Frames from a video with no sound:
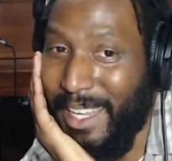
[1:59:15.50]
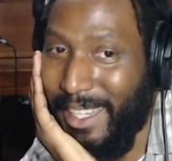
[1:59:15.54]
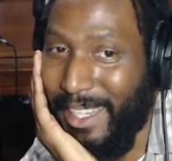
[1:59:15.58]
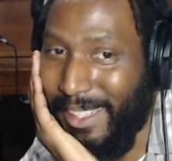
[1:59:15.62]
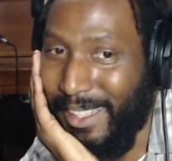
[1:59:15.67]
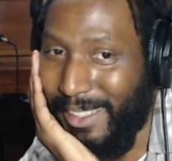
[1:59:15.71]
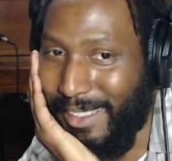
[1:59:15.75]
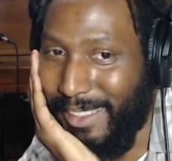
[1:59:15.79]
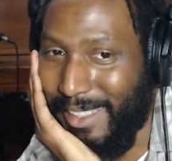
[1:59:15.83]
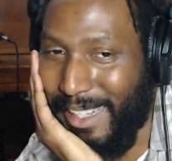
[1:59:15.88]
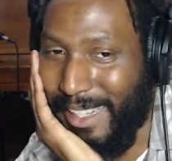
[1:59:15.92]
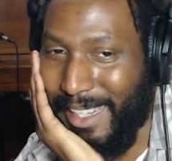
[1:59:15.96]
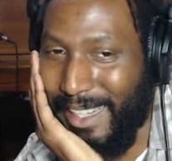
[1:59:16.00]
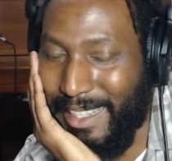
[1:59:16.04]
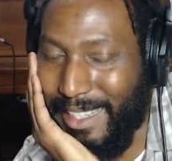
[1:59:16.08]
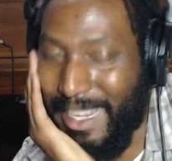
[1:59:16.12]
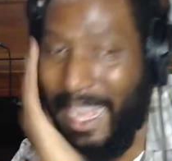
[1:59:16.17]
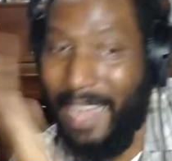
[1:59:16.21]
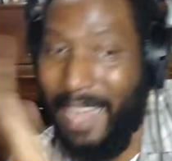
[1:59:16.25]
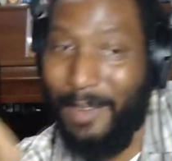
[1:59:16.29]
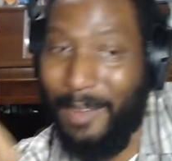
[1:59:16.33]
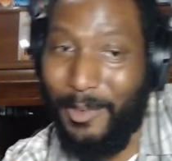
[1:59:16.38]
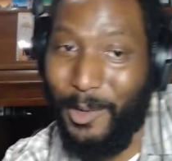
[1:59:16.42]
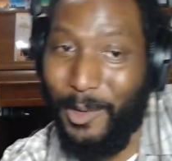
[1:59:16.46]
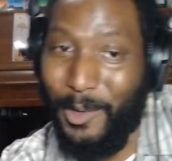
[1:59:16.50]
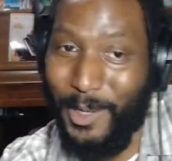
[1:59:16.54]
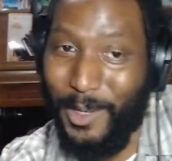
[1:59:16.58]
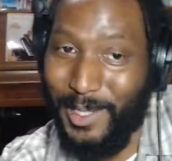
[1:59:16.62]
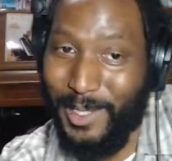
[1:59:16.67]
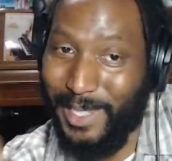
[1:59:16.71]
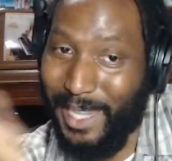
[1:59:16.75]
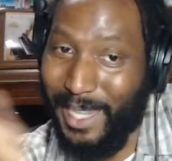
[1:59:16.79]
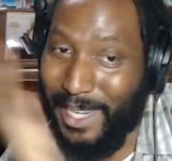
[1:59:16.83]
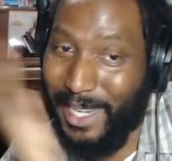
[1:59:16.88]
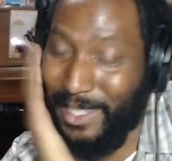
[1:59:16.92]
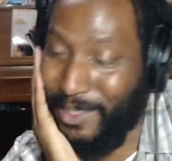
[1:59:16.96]
Yeah. Now, of course,
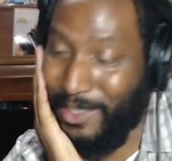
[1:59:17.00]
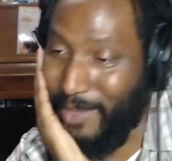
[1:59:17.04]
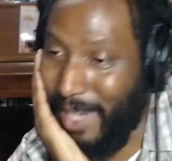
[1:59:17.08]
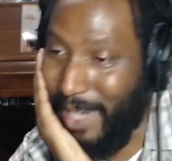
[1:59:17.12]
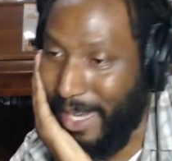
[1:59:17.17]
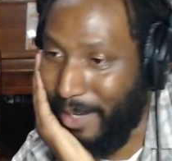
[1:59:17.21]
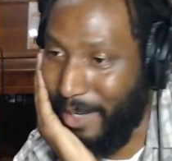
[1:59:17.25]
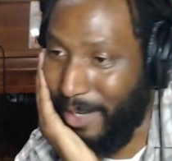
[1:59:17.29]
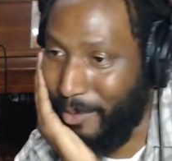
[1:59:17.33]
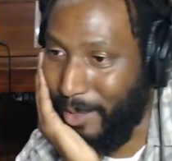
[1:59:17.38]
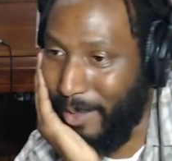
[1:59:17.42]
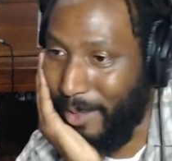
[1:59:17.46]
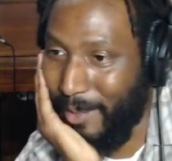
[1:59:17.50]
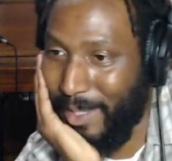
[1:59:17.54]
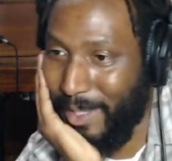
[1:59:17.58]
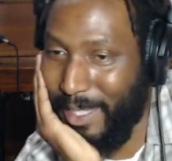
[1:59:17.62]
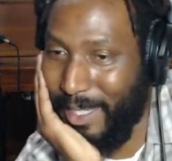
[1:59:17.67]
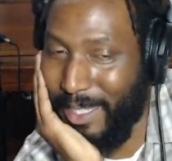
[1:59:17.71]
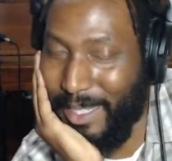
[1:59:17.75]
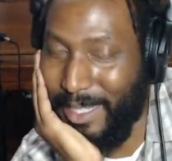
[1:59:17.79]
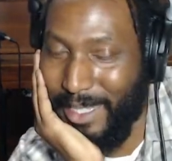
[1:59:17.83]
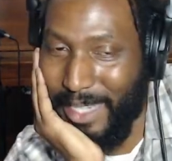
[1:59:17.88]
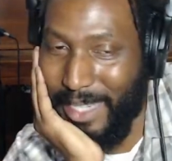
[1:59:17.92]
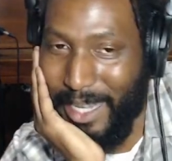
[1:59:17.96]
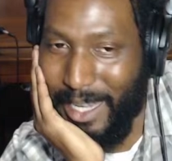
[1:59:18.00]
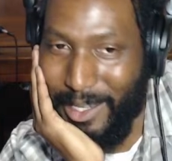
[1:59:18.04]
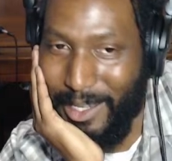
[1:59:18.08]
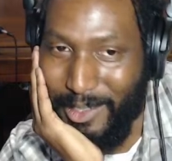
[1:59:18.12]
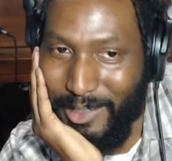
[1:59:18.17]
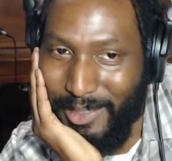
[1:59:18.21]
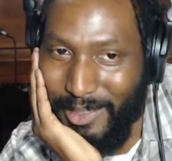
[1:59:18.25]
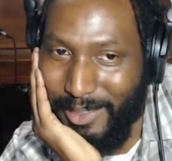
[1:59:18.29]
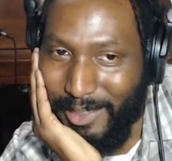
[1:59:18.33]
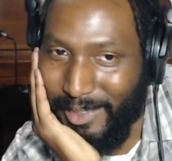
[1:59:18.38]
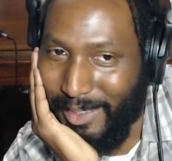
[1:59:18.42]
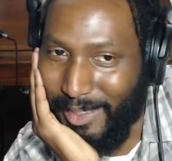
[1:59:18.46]
like, do I agree with it?
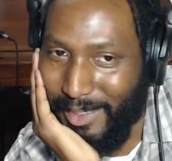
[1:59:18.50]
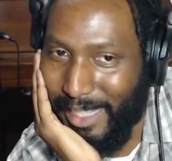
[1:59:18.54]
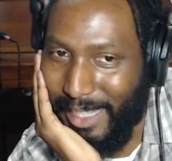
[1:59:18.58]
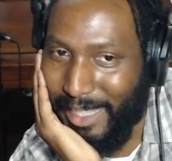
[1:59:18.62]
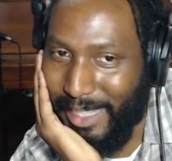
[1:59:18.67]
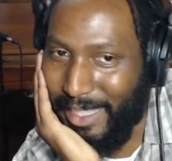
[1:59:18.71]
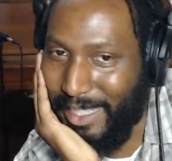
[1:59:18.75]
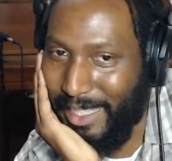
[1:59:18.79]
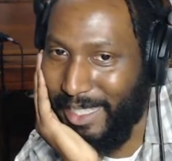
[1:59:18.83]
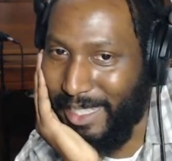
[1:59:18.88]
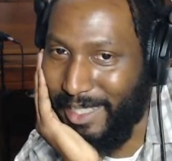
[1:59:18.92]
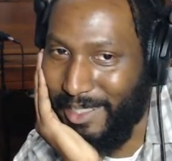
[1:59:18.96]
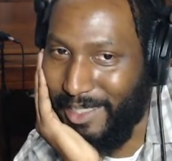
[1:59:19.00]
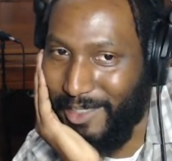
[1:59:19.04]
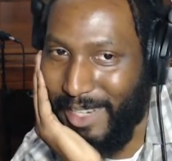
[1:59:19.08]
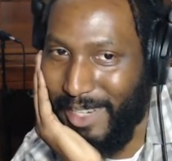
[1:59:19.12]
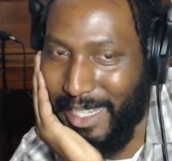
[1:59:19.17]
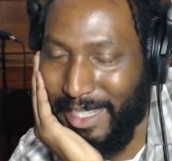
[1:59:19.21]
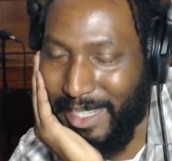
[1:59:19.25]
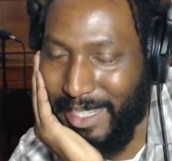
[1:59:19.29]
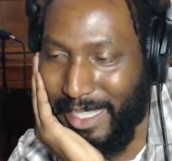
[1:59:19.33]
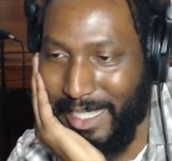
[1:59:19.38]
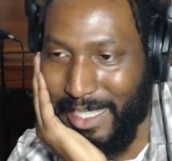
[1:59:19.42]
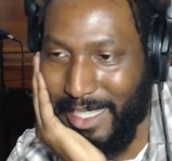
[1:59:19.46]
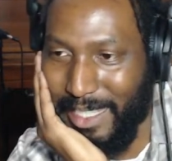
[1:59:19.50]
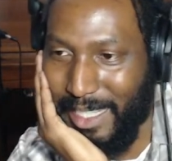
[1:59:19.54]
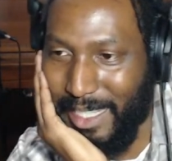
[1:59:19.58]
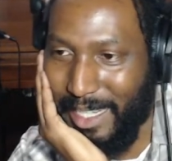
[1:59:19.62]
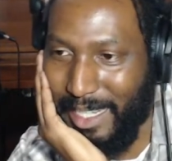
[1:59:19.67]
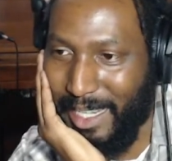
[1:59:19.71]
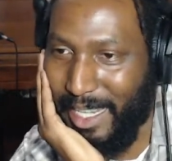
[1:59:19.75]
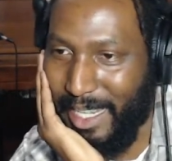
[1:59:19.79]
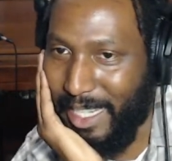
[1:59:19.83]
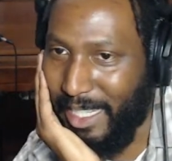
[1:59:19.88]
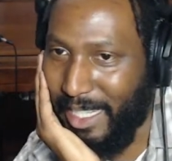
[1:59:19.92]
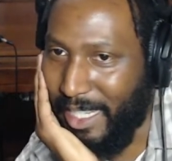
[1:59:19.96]
No. Like, do I think he's
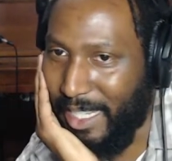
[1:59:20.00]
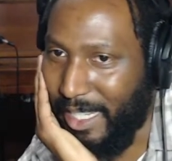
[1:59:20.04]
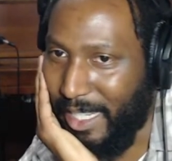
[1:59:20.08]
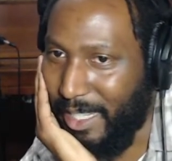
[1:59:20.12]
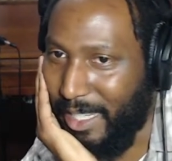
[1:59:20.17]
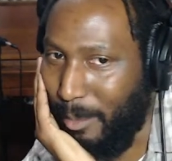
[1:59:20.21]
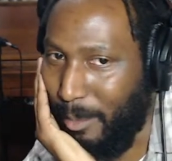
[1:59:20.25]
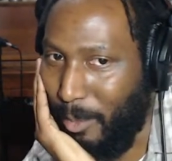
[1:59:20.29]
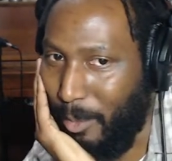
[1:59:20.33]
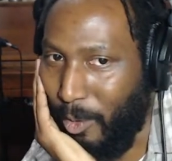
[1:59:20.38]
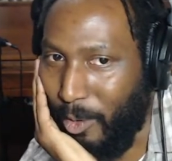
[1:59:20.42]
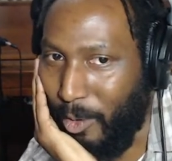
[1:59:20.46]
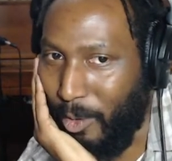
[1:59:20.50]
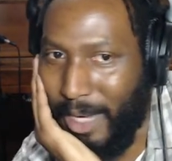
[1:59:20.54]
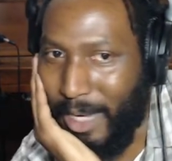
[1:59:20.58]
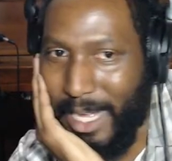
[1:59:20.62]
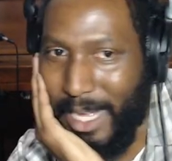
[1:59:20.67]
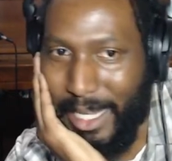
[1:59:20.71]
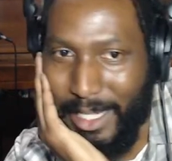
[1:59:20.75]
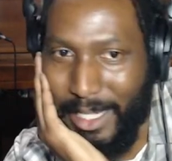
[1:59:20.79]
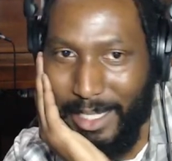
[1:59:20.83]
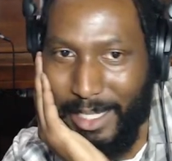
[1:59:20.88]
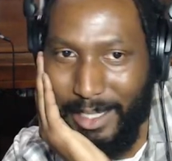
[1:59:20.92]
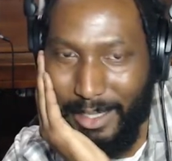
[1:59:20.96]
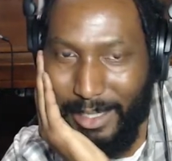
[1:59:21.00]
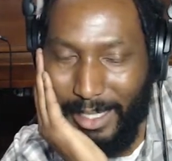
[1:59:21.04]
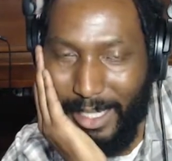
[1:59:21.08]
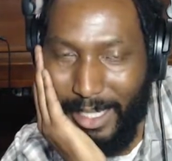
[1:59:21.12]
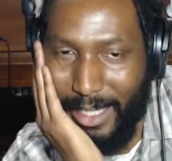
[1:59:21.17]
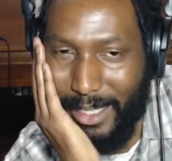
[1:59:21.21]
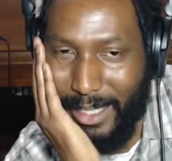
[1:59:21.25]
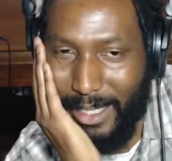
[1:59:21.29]
an idiot and a moron and like,